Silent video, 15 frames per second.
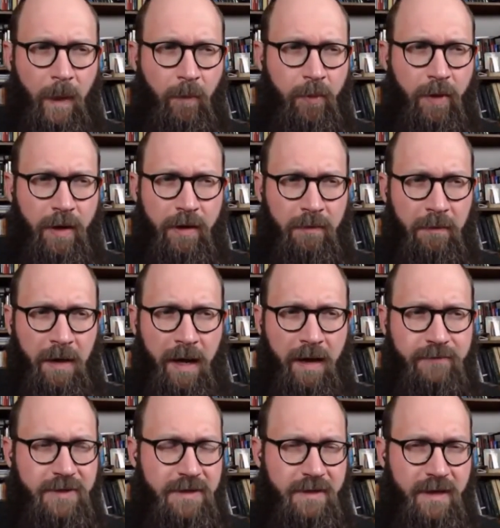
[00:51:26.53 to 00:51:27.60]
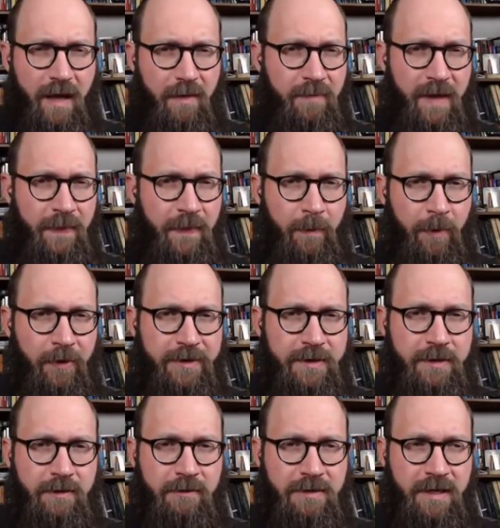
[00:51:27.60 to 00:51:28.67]
But I've just not met the
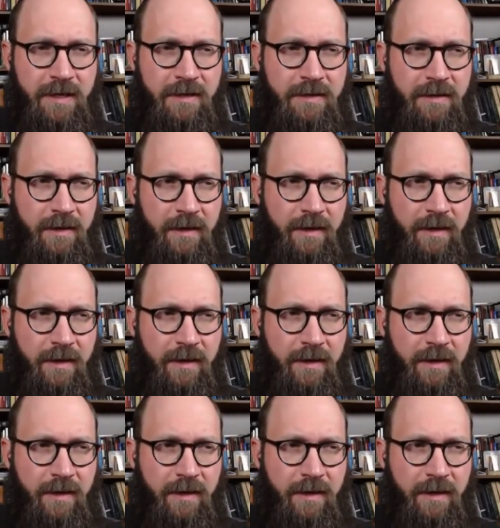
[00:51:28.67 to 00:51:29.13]
person who says,